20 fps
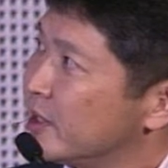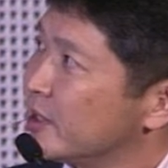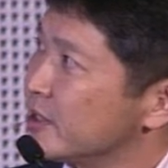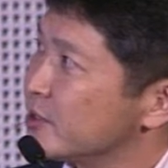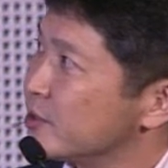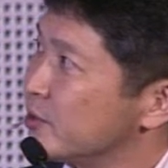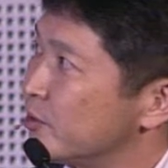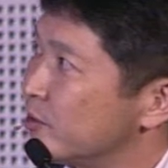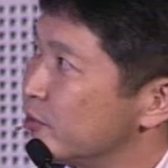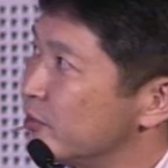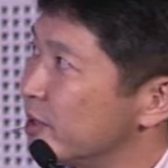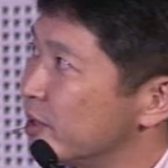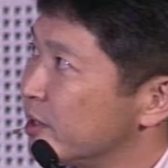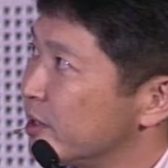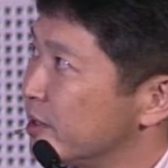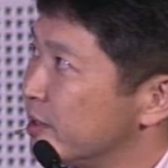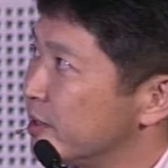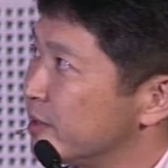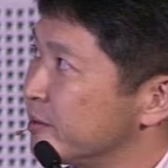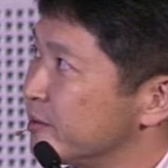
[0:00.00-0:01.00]
So
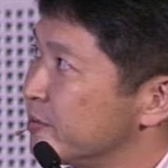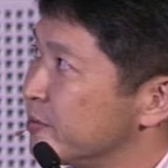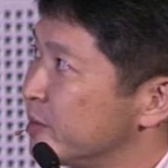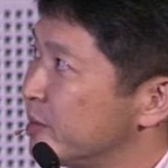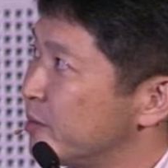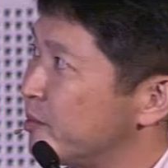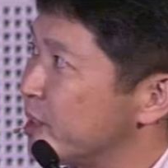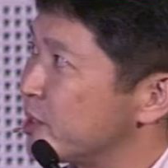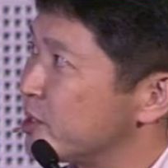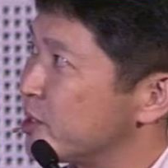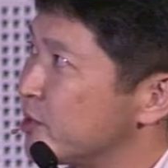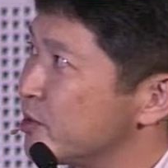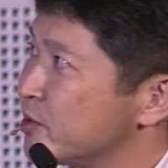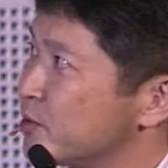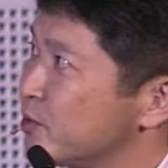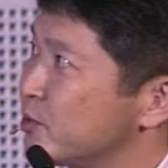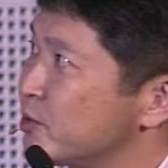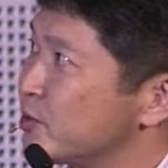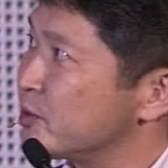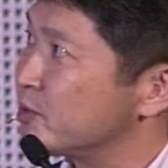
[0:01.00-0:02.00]
the marginal
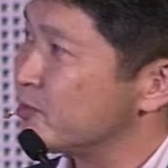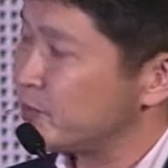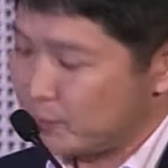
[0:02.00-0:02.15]
zone